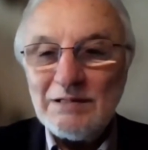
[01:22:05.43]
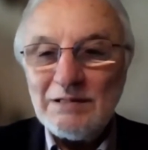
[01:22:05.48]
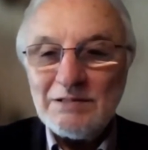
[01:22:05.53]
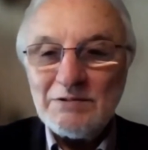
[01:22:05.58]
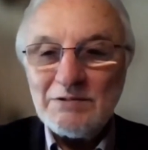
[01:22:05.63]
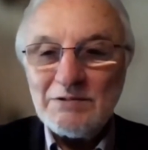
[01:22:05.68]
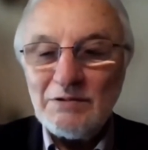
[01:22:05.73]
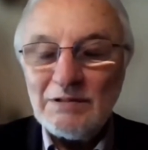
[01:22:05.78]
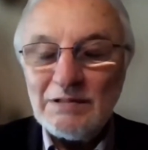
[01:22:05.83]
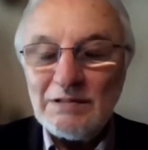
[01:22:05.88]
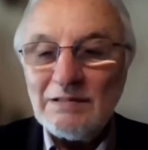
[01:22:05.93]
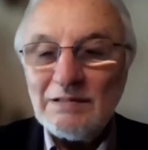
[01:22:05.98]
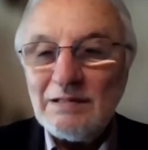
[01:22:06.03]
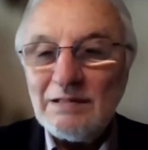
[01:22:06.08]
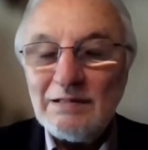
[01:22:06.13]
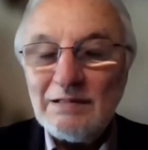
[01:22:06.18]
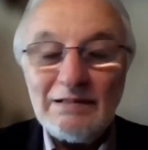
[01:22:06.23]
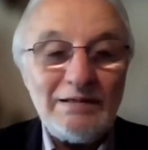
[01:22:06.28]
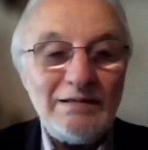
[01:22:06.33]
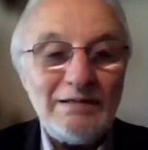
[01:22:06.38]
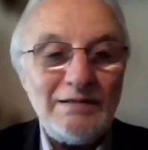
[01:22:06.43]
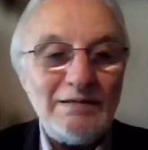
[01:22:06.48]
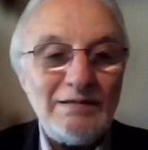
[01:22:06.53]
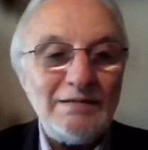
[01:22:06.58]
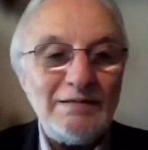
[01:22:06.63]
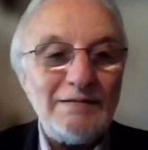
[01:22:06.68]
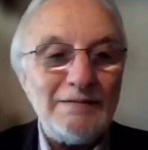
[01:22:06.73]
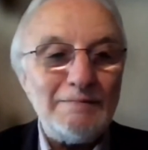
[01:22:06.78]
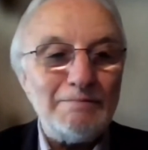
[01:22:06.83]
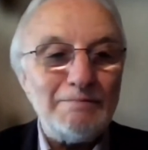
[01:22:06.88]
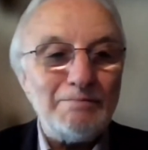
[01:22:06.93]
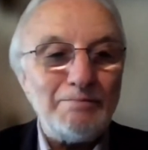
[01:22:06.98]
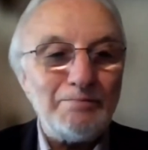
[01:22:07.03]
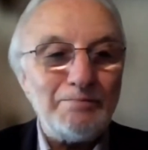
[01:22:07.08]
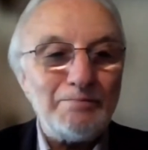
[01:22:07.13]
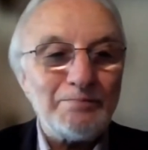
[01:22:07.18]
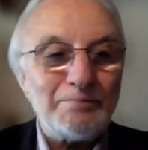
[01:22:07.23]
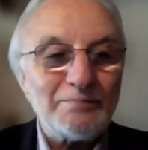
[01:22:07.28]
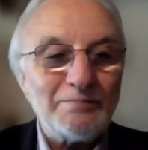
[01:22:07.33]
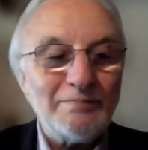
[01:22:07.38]
only two or 3,000
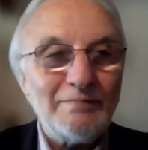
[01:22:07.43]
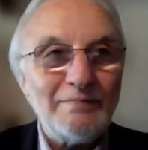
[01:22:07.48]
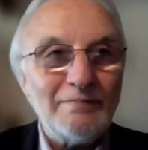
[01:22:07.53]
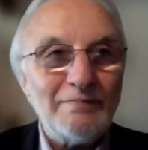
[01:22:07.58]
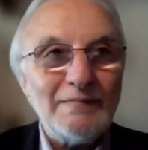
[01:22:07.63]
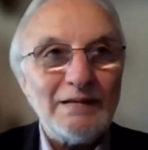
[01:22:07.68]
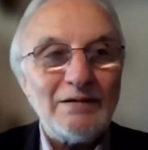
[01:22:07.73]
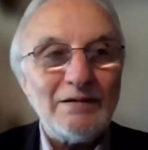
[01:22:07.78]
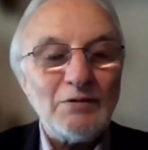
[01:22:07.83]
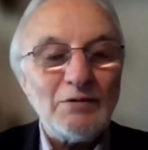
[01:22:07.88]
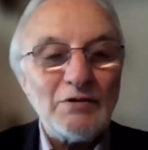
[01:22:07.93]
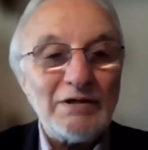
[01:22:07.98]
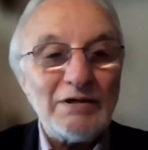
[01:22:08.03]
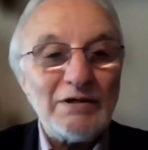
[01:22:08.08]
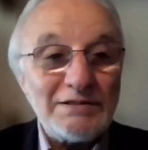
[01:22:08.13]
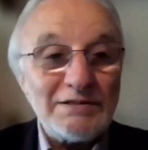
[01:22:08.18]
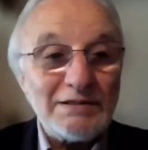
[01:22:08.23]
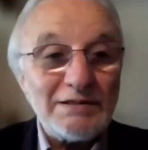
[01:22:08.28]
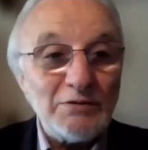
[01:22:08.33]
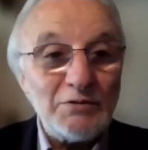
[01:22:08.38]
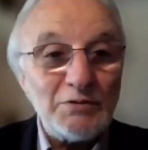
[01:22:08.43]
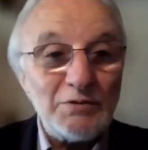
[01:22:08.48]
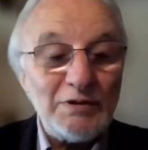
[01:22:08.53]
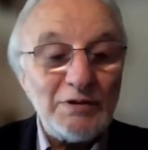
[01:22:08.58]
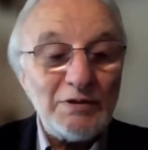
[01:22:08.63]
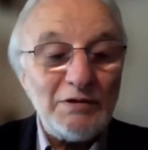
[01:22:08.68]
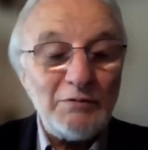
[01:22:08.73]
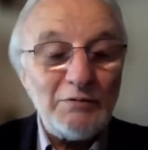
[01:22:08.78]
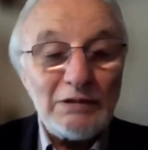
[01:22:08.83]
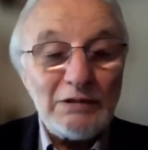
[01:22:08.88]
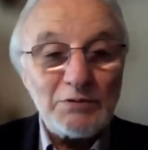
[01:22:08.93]
people are involved in agriculture.